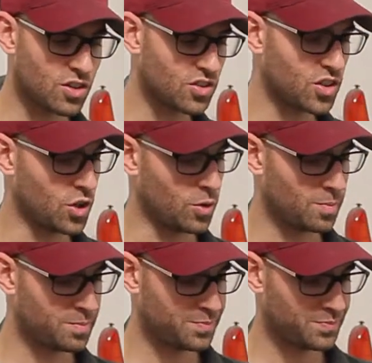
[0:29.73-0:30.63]
do
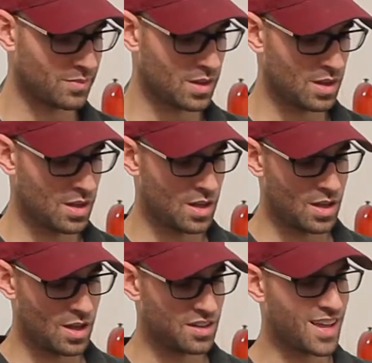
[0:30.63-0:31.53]

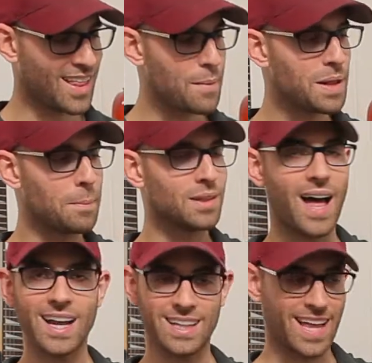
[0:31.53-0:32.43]
is they allow me to
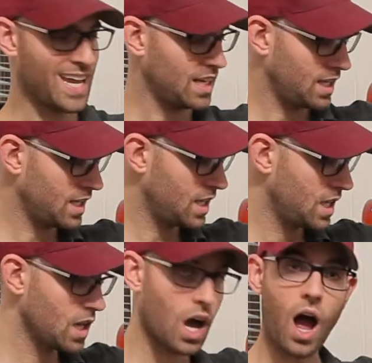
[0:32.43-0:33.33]
block light
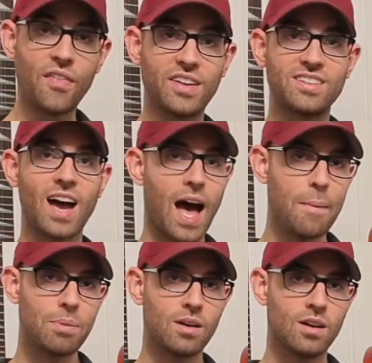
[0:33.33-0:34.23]
on the
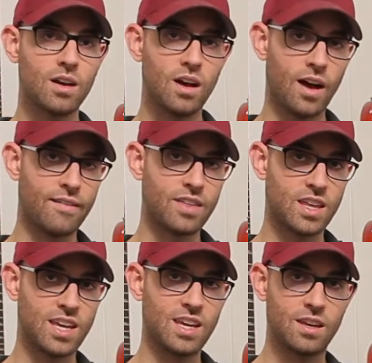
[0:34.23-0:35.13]
top of
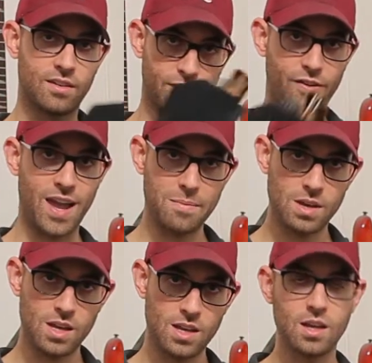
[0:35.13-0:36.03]
the frame.
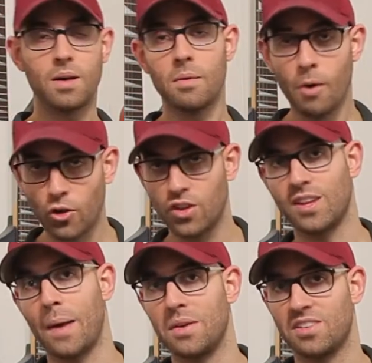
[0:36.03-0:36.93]
Most of the
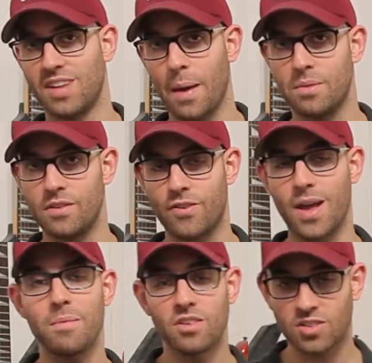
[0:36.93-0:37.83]
time it's the top of the
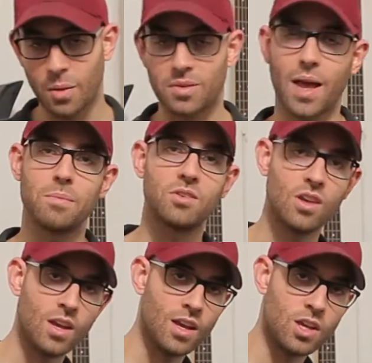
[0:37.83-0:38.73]
frame. Sometimes
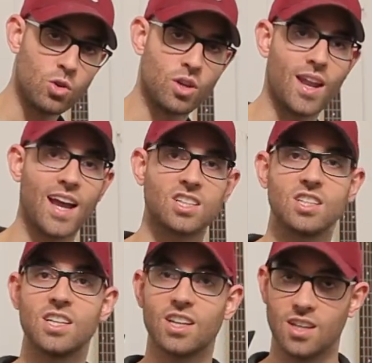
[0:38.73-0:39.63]
you can
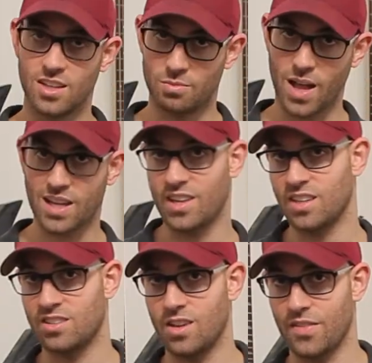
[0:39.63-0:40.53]
actually block
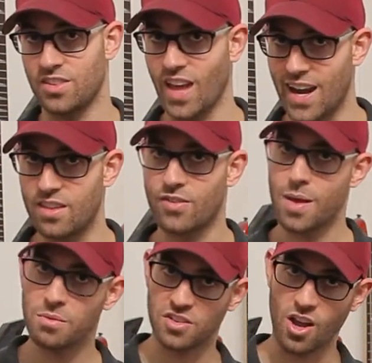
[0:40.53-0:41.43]
things on the side of the frame
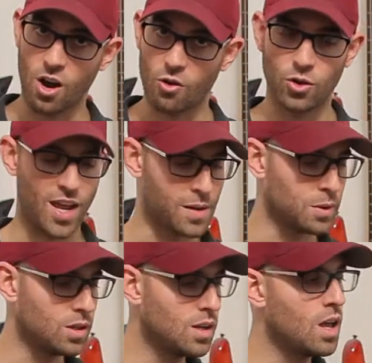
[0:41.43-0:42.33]
because they are rotatable.
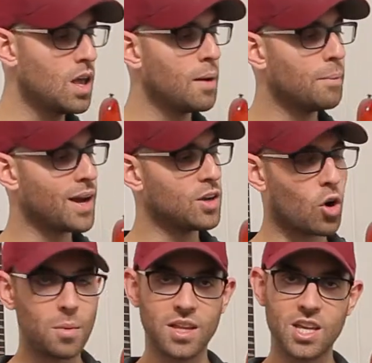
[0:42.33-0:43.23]
But
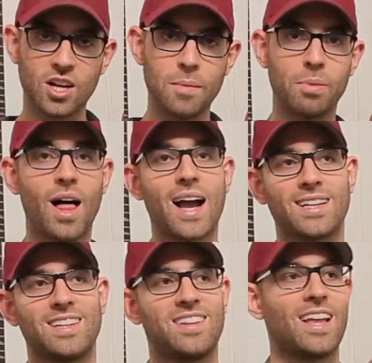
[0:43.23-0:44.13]
normally you're going to block,
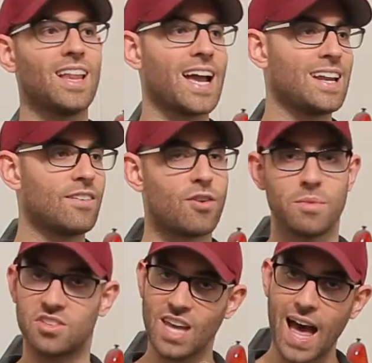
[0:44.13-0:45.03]
let's say, light from the
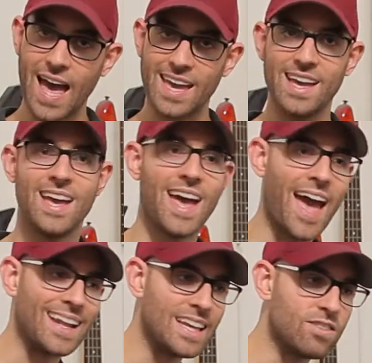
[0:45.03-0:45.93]
sky
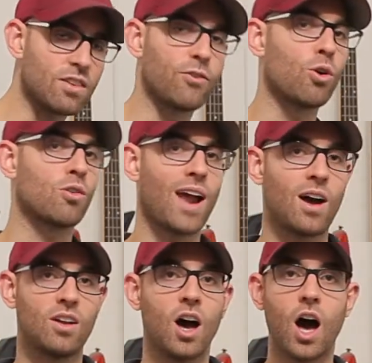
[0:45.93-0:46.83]
and leave your
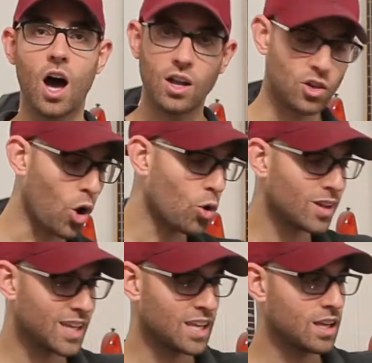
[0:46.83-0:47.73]
foreground
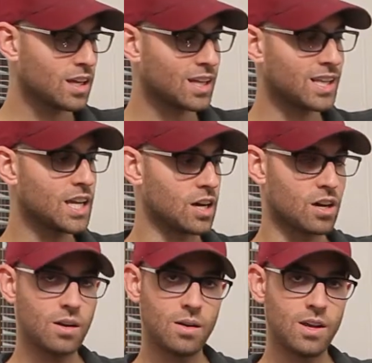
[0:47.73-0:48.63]
totally
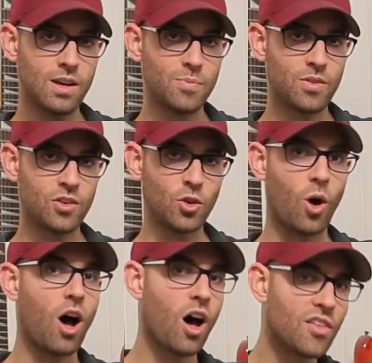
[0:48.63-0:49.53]
clear so
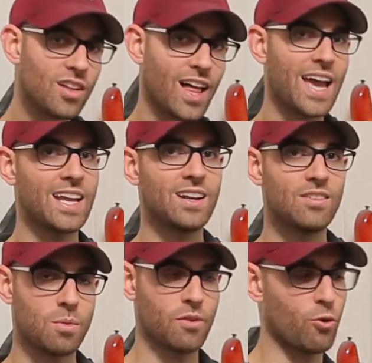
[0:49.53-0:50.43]
all the light
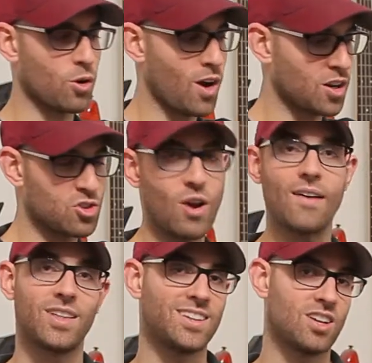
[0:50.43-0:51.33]
from the foreground can
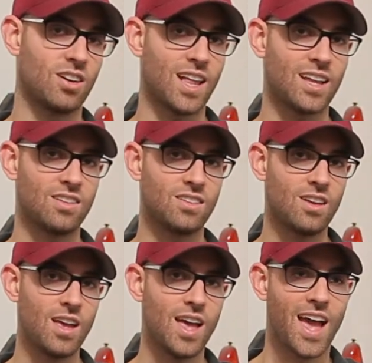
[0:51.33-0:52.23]
travel into your lens.
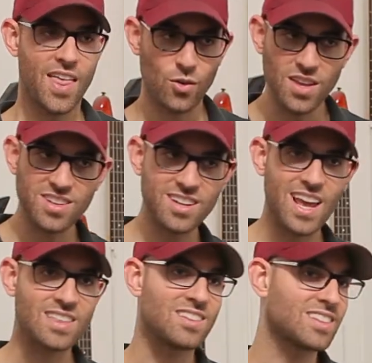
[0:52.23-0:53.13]
And the reason is
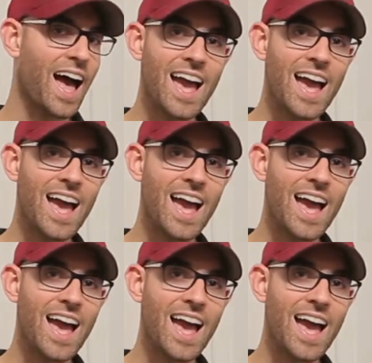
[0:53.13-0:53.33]
that the sky